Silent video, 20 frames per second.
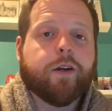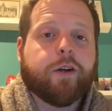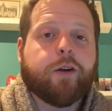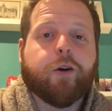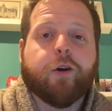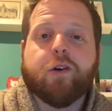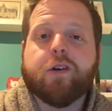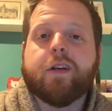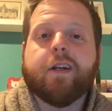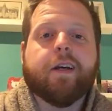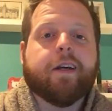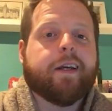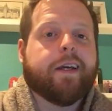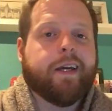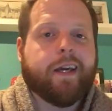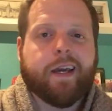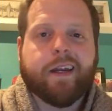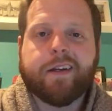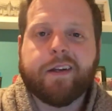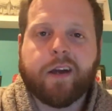Could
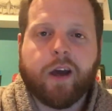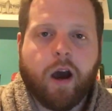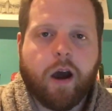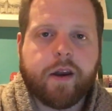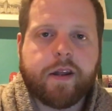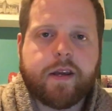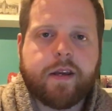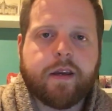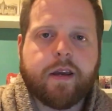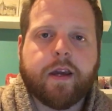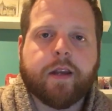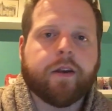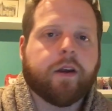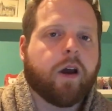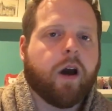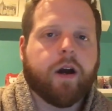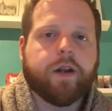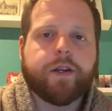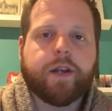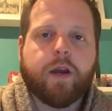Kid Cudi and
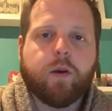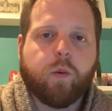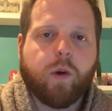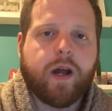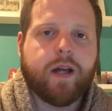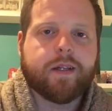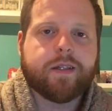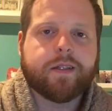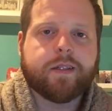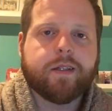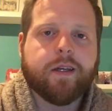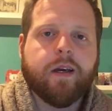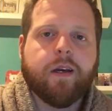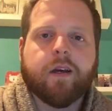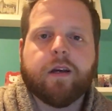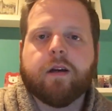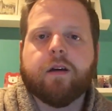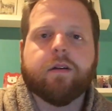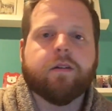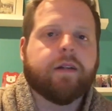Kanye West
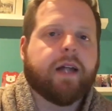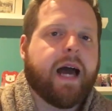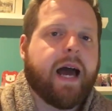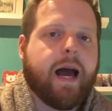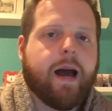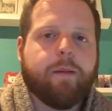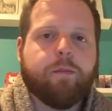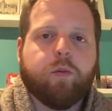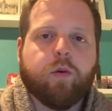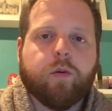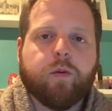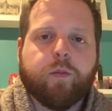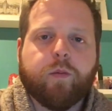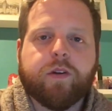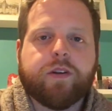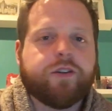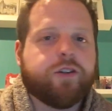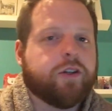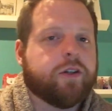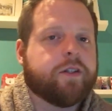collab
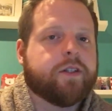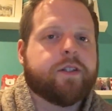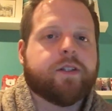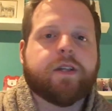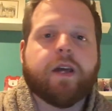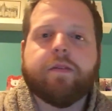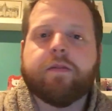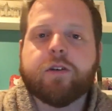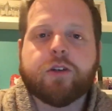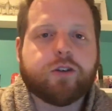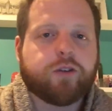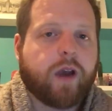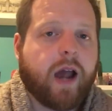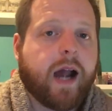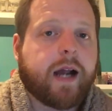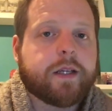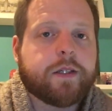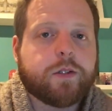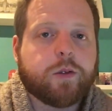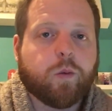with just 7
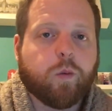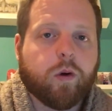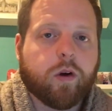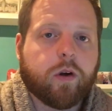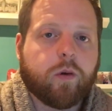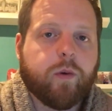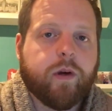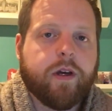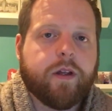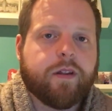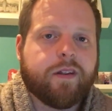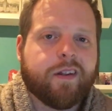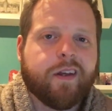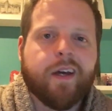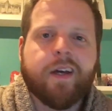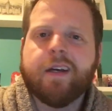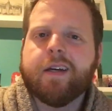tracks to work with?